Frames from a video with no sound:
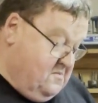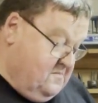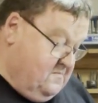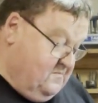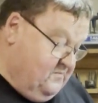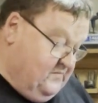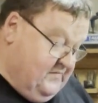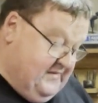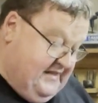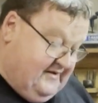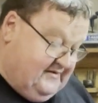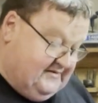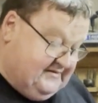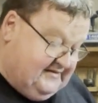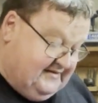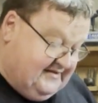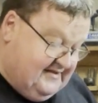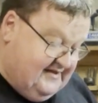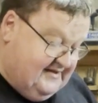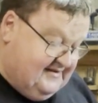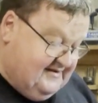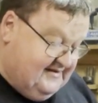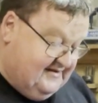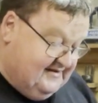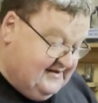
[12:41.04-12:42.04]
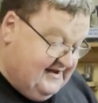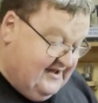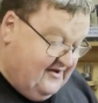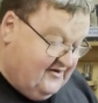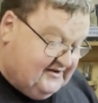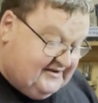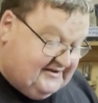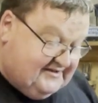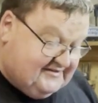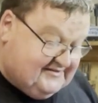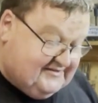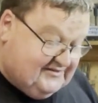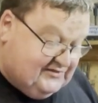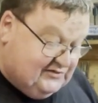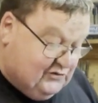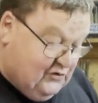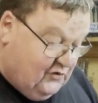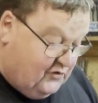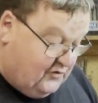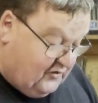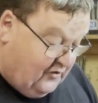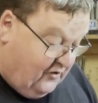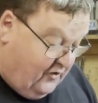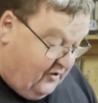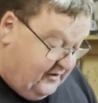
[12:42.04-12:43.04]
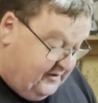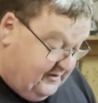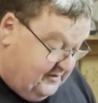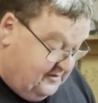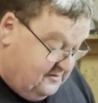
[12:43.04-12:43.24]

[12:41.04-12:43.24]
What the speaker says: Now it doesn't look right.